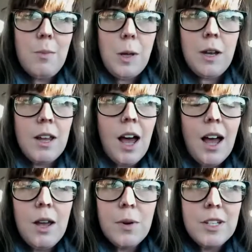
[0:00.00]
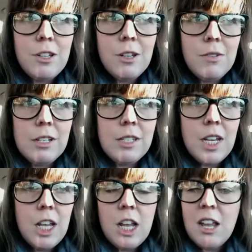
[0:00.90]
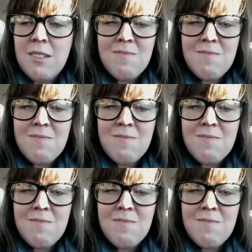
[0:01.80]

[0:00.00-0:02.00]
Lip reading: I mean, I went to university,